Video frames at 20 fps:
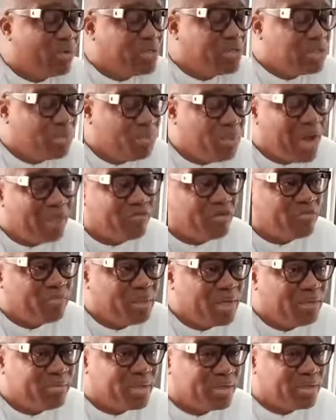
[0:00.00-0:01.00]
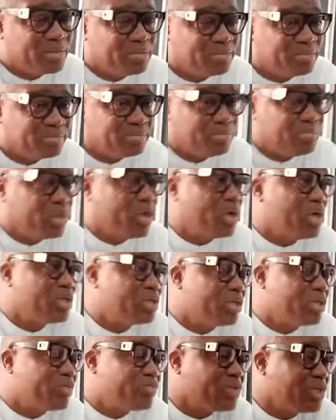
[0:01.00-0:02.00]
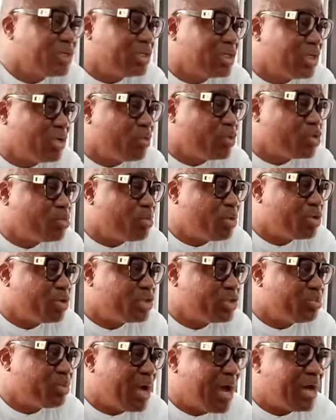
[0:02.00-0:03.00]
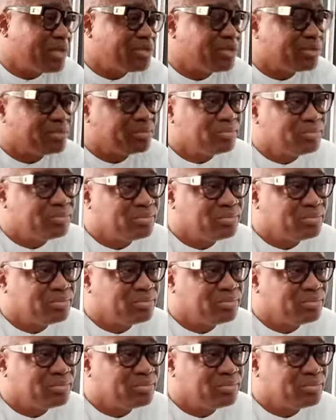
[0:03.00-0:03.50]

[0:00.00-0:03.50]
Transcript: were deprived of payment because of such an irresponsible action.